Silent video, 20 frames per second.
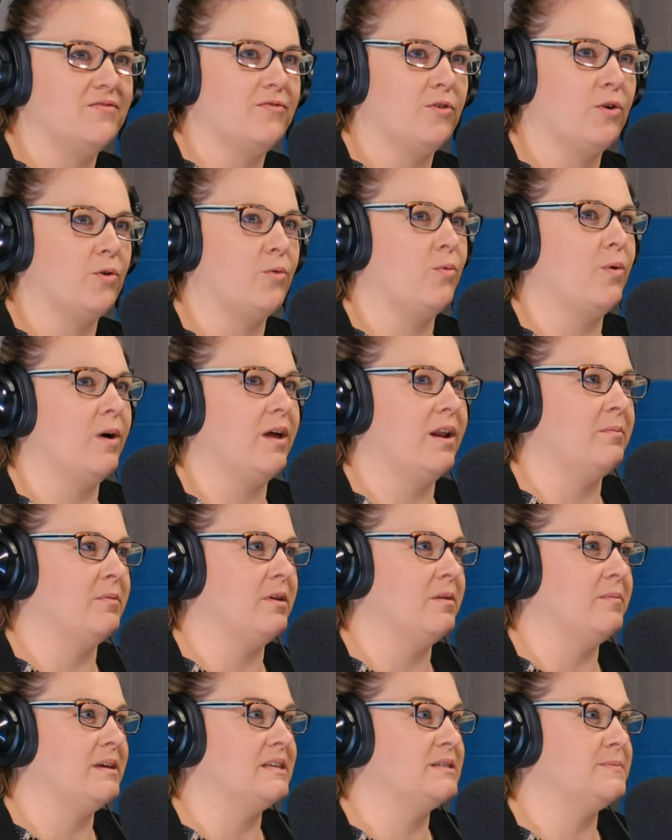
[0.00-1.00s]
for what I'm going
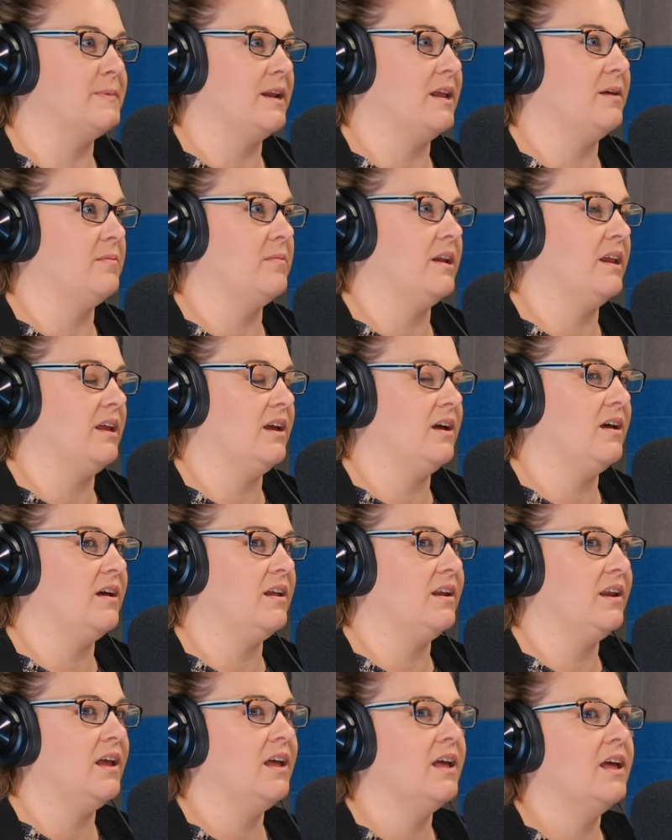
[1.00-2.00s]
to be spending money
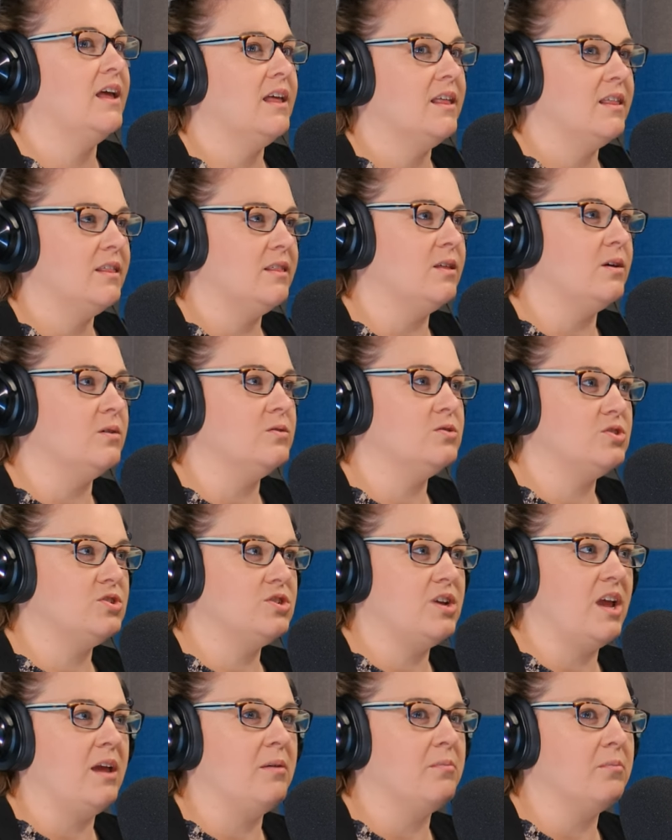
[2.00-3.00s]
on, those
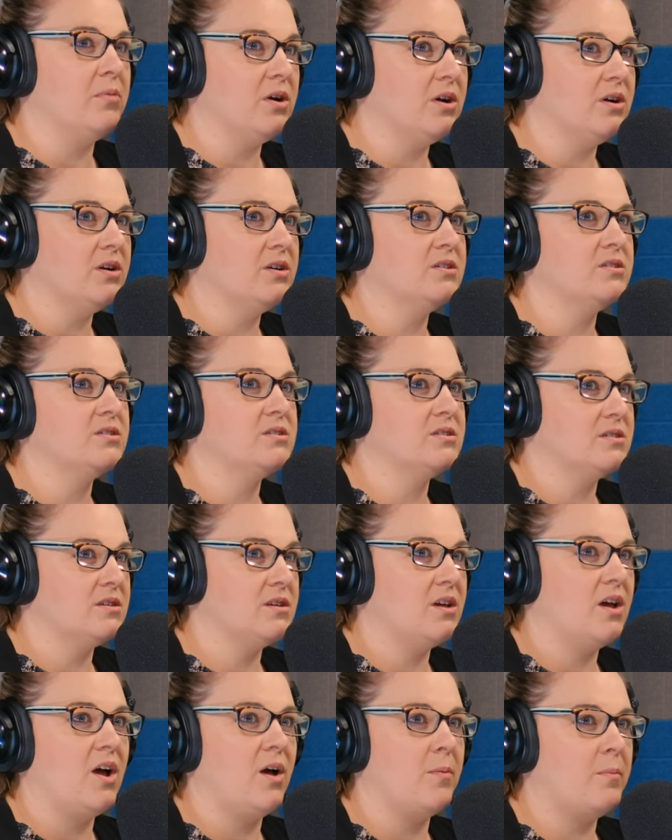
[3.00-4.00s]
chambers
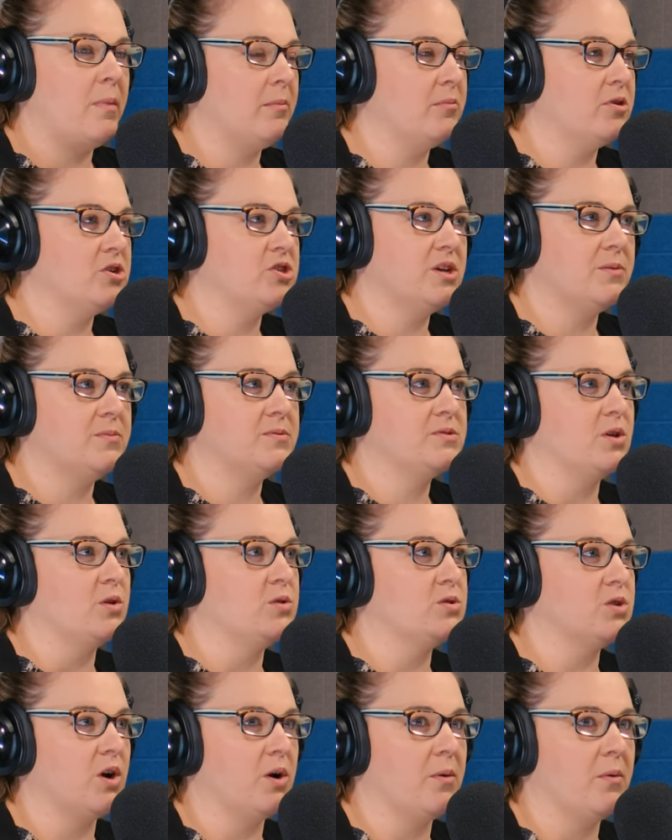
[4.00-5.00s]
memberships,
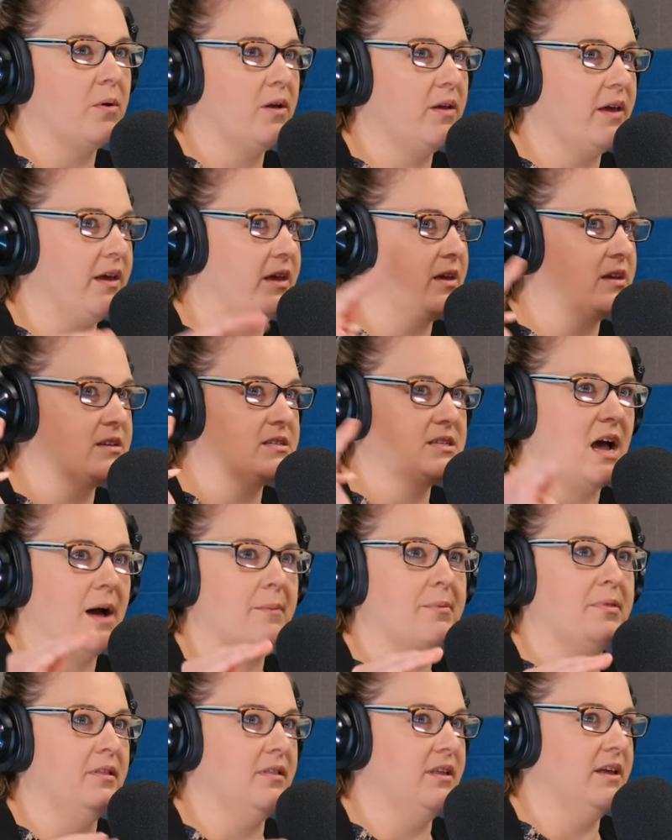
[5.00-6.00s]
those are like top
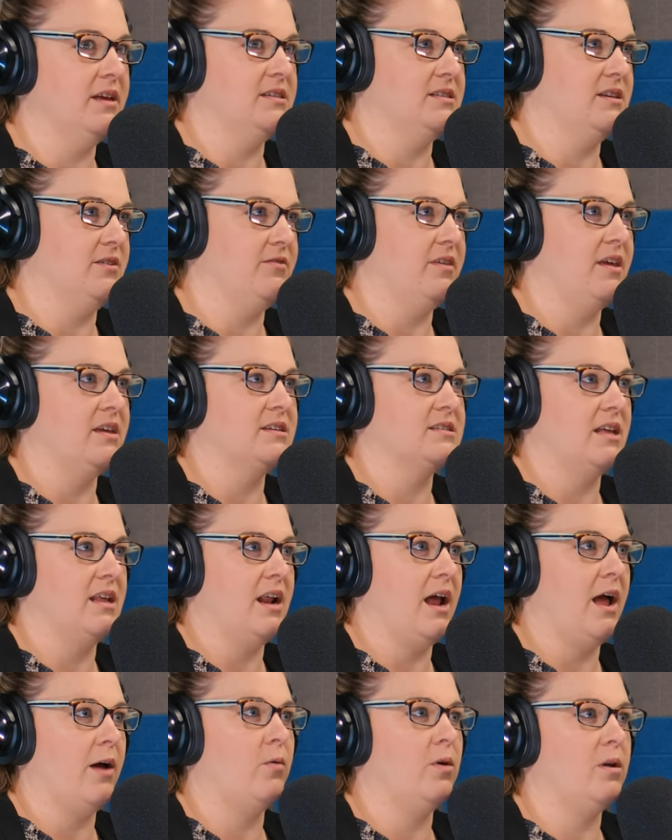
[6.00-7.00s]
of the list of things that
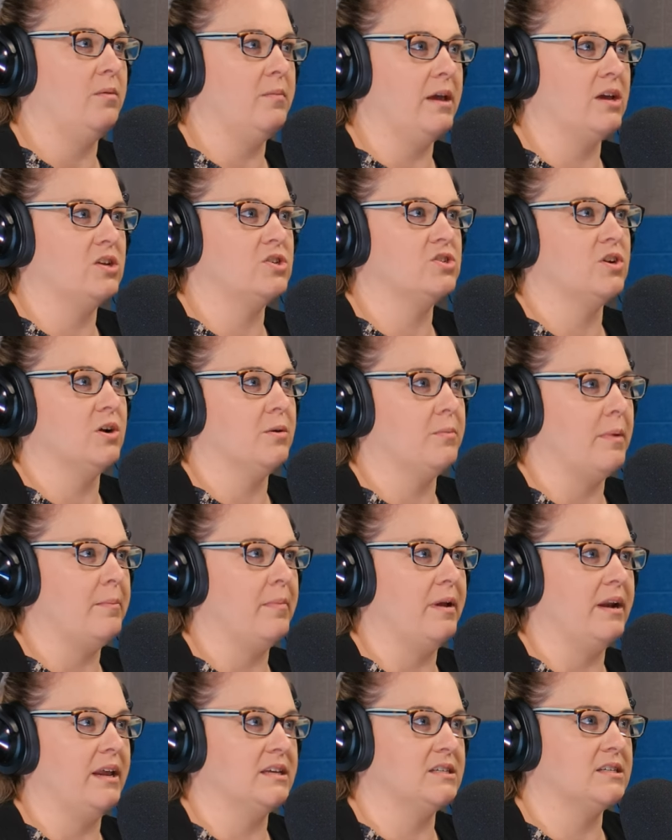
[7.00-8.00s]
I want to make sure my
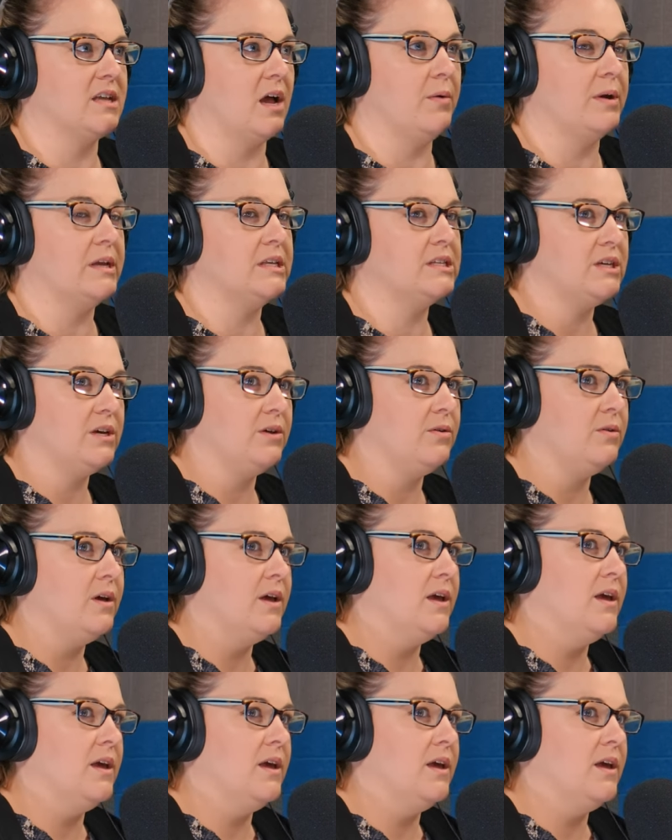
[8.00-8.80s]
money is going to.